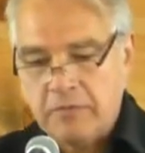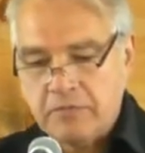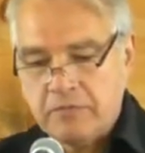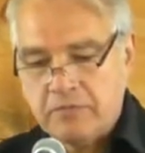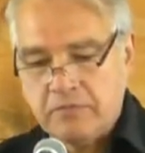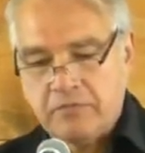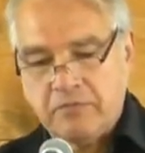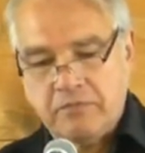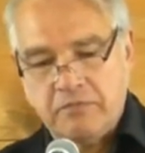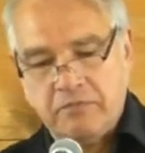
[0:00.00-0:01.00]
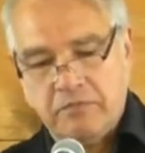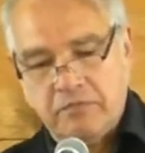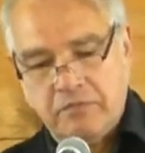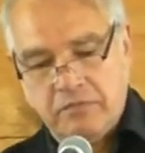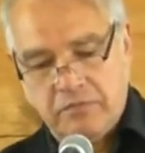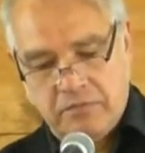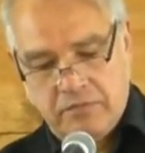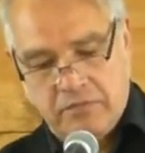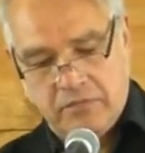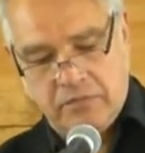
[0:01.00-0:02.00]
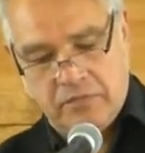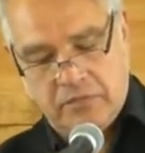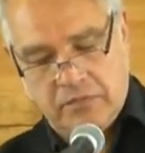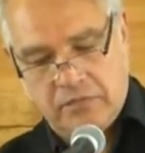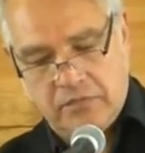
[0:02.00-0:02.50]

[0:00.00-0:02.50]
(silence)